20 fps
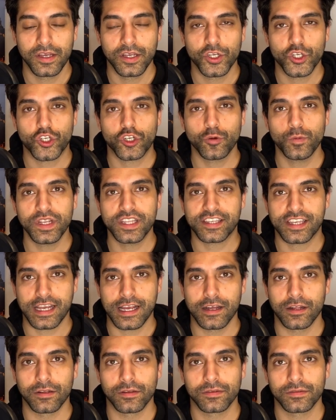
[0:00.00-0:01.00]
should we
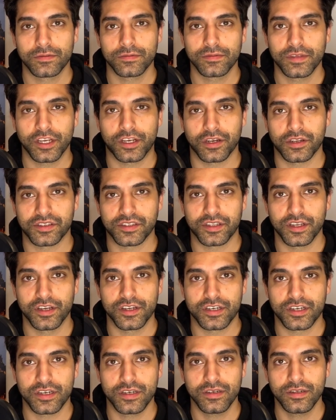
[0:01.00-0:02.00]
tell Nicola
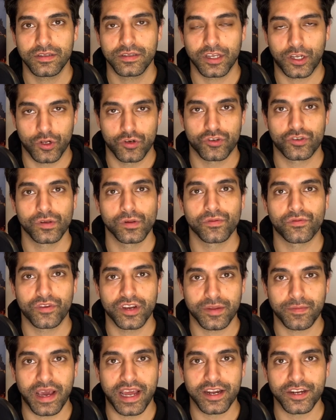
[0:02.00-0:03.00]
Sturgeon, the control
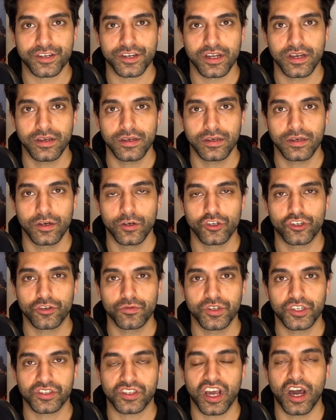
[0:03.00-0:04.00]
freak manager, or should
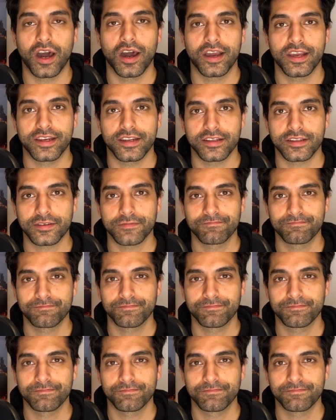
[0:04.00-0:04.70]
we just hide it?